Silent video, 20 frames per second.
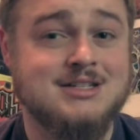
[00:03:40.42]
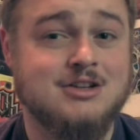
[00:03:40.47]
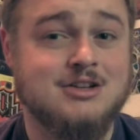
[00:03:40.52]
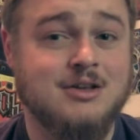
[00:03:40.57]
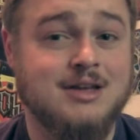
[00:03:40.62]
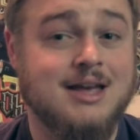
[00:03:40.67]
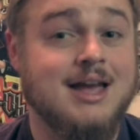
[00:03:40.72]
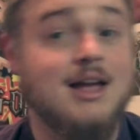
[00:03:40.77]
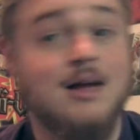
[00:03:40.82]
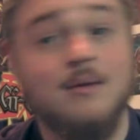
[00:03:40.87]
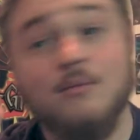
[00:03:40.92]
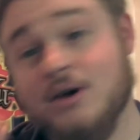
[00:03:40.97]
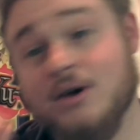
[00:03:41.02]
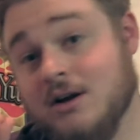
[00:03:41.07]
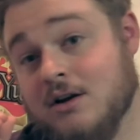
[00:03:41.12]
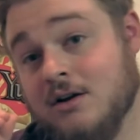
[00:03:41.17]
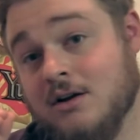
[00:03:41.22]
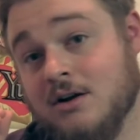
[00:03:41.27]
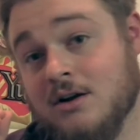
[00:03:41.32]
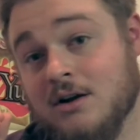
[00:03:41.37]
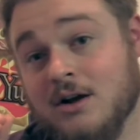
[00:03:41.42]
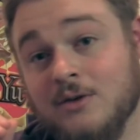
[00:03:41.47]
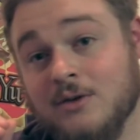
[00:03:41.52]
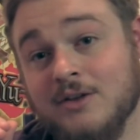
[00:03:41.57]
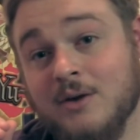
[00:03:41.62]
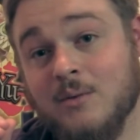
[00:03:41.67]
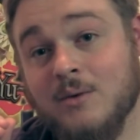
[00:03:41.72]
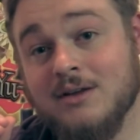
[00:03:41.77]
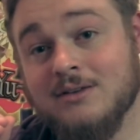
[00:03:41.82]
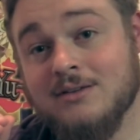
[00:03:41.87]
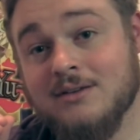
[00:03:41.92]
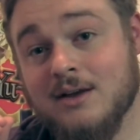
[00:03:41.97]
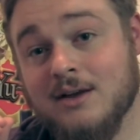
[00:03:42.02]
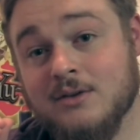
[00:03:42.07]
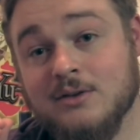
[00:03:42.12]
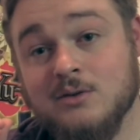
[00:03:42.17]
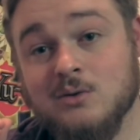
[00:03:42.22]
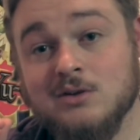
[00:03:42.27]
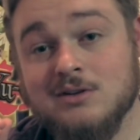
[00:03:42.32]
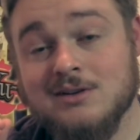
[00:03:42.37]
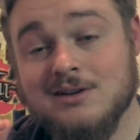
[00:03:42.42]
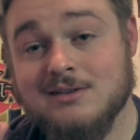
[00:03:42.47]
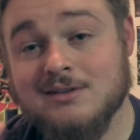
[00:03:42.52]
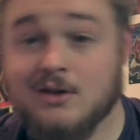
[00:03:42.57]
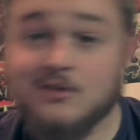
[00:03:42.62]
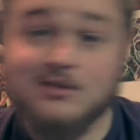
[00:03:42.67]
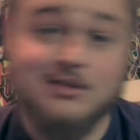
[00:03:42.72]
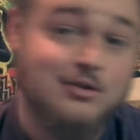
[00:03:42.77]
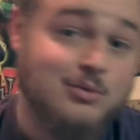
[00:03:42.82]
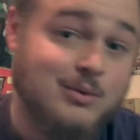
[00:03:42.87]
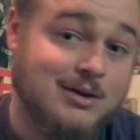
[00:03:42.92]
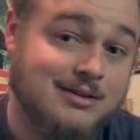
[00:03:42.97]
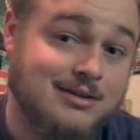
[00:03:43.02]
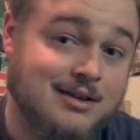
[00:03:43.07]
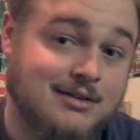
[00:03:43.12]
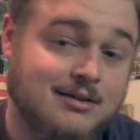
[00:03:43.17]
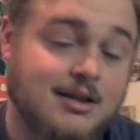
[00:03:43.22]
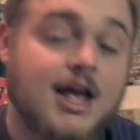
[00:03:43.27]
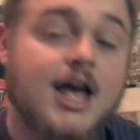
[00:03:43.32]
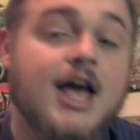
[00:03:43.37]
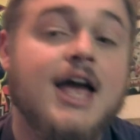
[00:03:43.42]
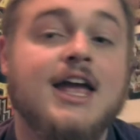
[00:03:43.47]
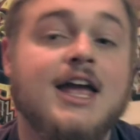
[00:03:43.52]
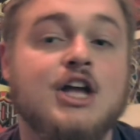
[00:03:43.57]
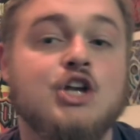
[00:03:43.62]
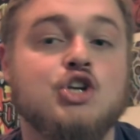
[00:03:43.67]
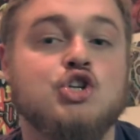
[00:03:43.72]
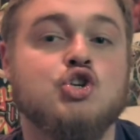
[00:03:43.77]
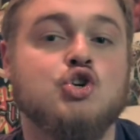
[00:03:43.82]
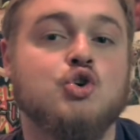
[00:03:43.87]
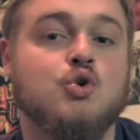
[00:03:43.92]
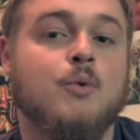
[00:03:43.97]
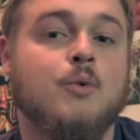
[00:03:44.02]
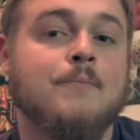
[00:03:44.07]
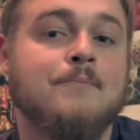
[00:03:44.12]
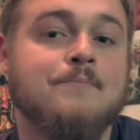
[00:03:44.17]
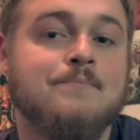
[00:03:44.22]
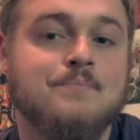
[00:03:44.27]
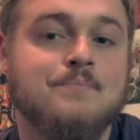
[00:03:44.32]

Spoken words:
you know, like, hey, I'm right here. I was at YCS, I was at YCS, I was at this YCS, into